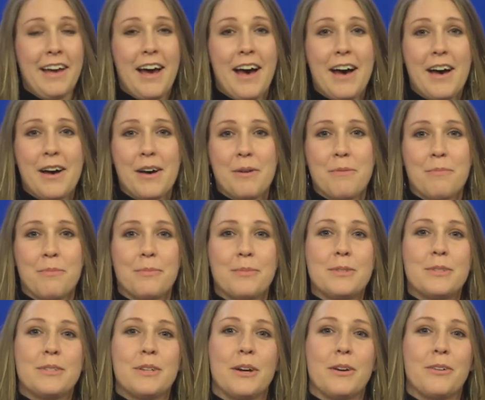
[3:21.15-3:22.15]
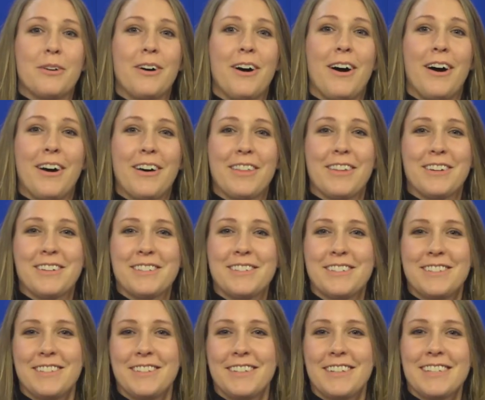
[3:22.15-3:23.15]
So all those
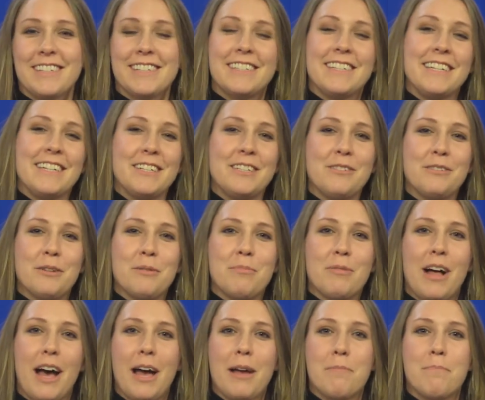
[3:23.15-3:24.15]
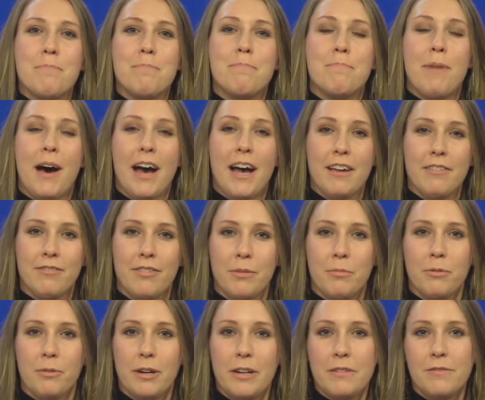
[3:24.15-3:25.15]
students need to apply by
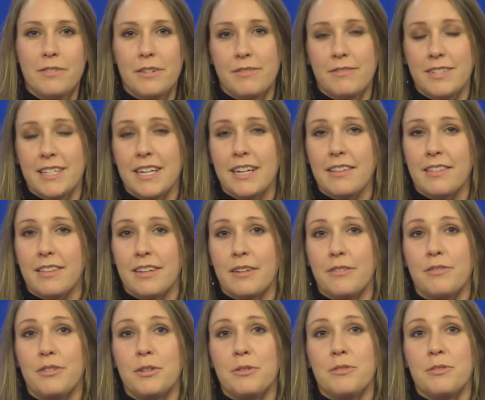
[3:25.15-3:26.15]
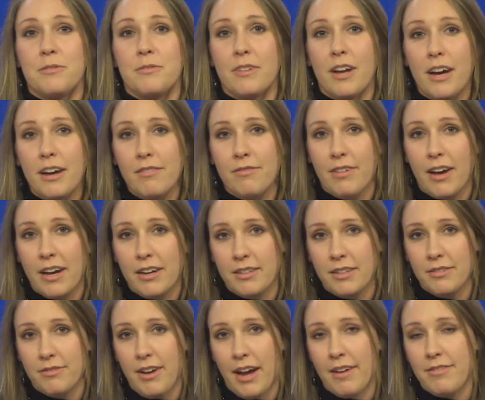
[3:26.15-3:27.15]
February 15th. If you do not file
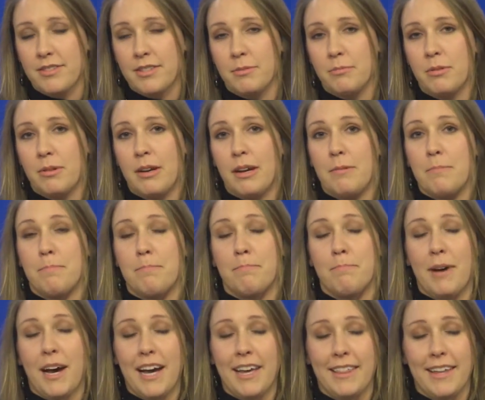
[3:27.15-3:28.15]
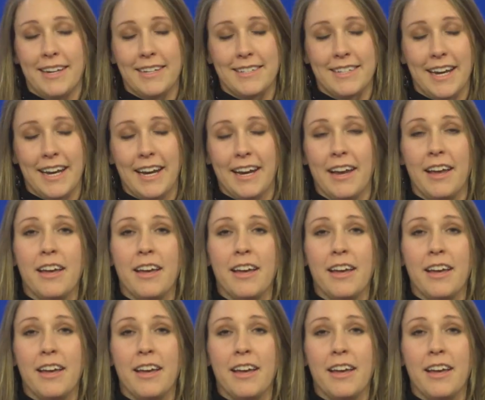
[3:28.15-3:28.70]
your FAFSA by that date,